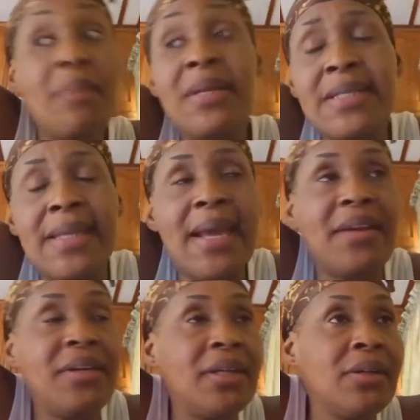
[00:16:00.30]
It's there.
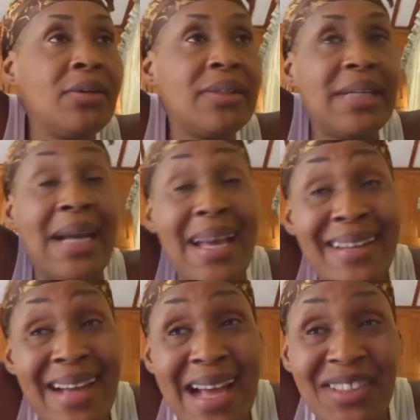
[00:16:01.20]
You can go there. I had
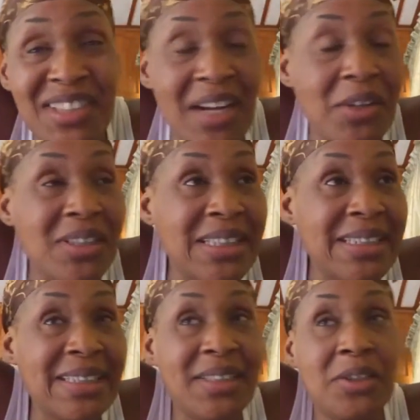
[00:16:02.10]
a hashtag called
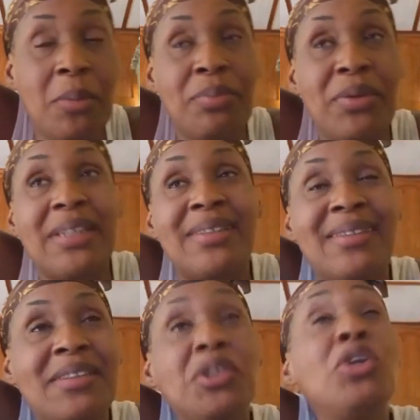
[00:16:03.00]
Linda is not
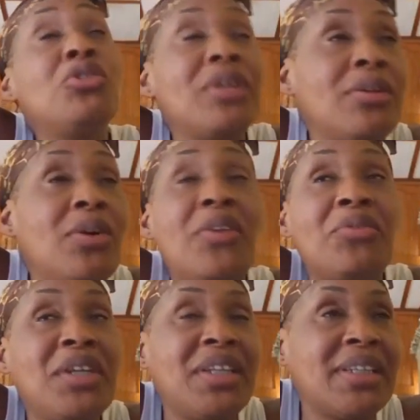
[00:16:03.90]
pregnant. Go to it. Go
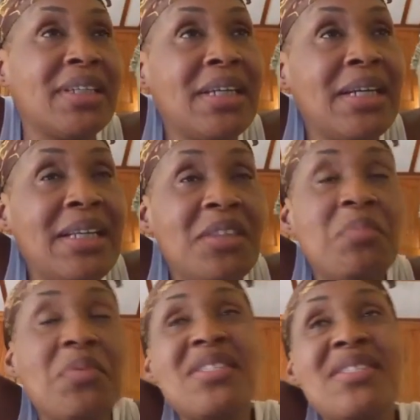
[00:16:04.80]
read it. The
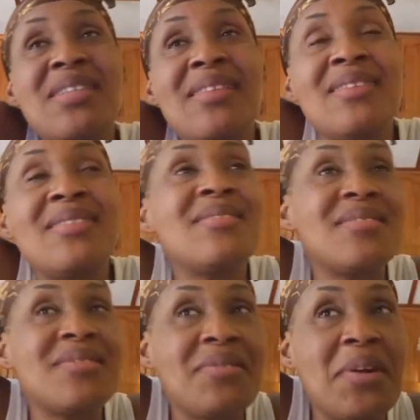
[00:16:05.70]
person said this is a
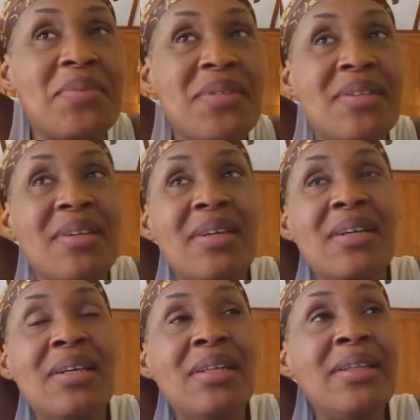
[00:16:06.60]
script.
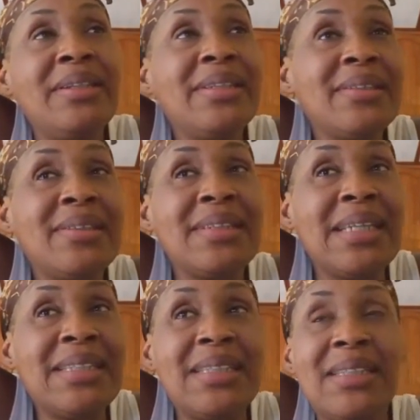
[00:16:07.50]
Linda's going to
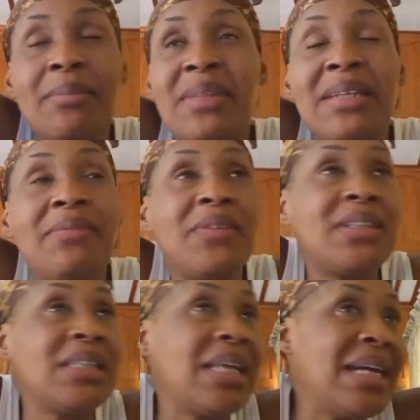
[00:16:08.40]
get something
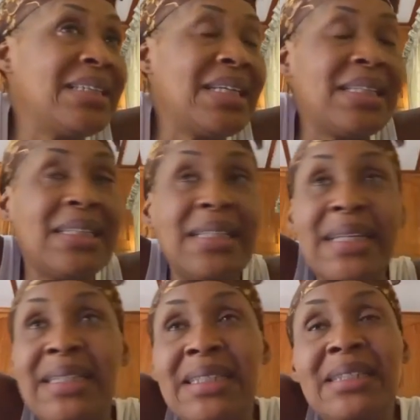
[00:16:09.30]
fertilized at a
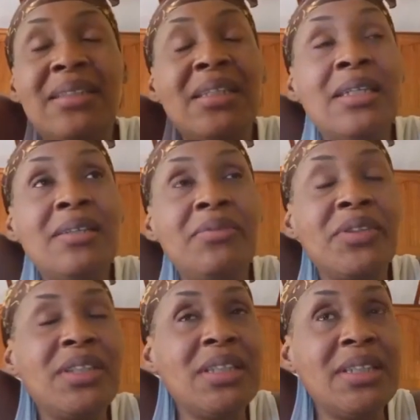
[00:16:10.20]
Lekki
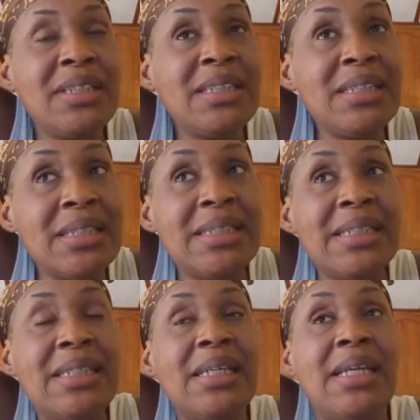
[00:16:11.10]
fertility
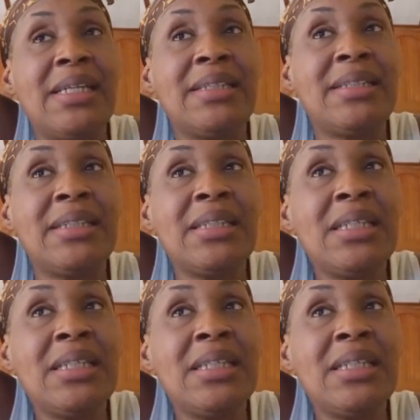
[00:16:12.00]
clinic, and,